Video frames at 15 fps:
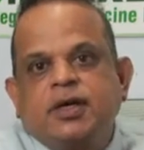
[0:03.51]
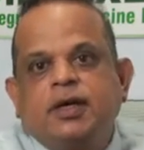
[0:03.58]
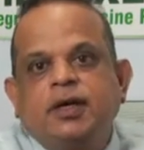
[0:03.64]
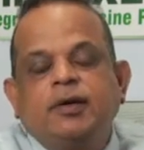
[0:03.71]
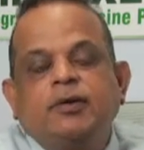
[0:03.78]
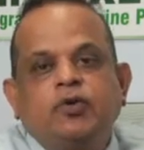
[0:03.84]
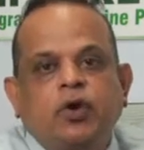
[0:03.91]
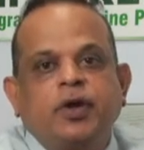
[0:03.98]

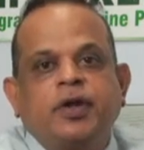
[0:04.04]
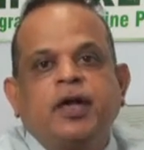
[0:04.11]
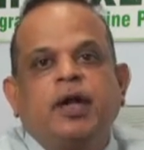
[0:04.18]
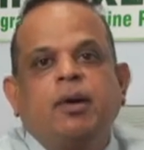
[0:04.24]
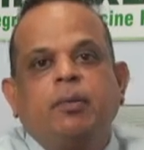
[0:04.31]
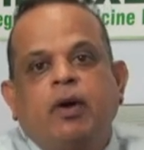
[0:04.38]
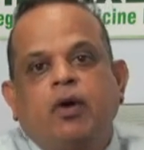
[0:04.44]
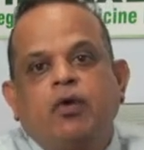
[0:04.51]
talking
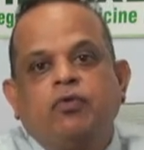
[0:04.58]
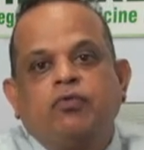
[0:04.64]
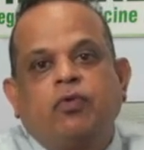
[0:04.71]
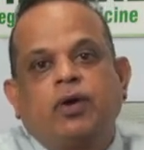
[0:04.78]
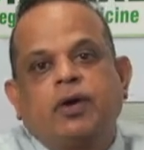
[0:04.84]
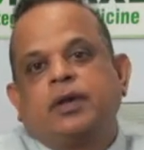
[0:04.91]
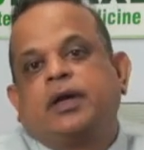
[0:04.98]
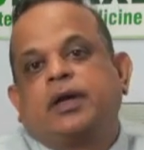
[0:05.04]
about what are
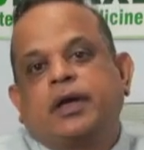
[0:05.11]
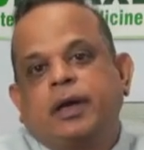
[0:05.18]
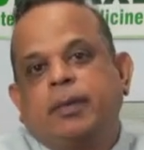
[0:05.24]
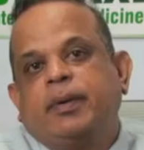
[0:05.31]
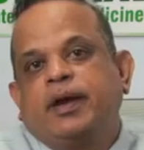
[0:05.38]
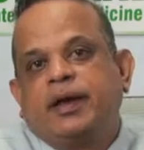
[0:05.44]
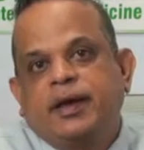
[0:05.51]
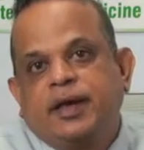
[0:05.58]
the
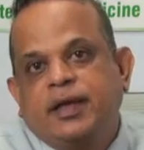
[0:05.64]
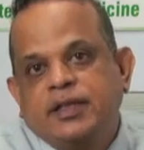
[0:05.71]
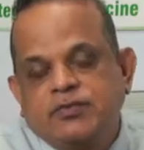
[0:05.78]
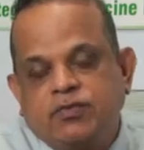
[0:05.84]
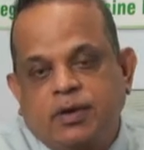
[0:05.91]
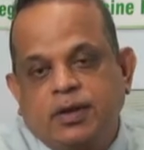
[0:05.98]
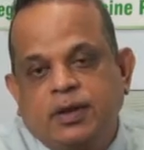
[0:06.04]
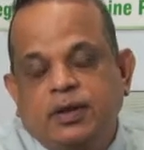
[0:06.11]
chemicals, what are
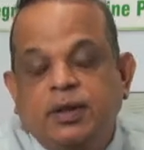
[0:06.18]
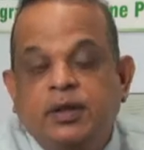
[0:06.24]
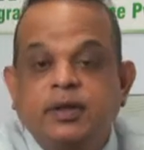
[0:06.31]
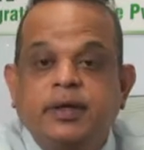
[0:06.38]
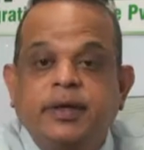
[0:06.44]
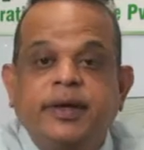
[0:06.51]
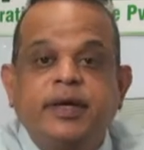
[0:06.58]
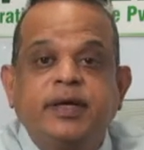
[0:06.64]
the
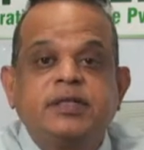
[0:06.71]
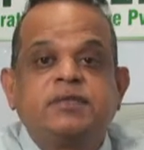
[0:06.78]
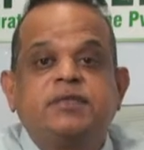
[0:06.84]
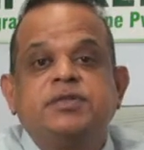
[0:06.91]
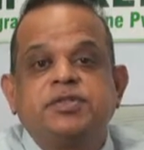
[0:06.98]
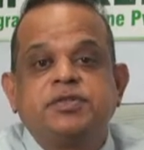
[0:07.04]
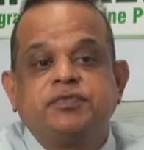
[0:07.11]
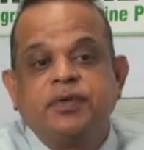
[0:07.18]
things which
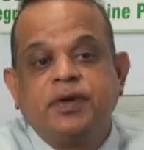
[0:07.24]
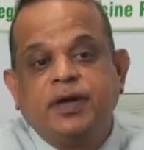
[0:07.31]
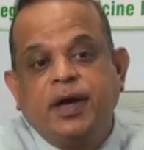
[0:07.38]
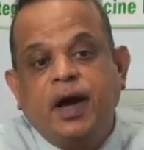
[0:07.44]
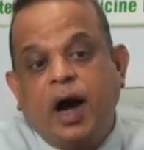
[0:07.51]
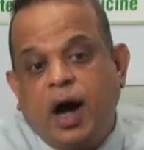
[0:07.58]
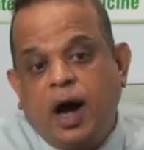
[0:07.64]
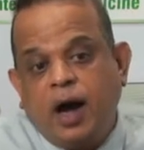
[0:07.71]
we
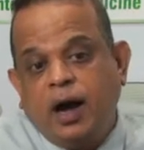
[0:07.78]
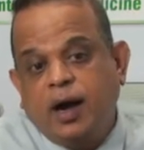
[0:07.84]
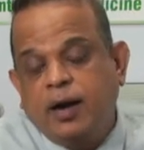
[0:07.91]
are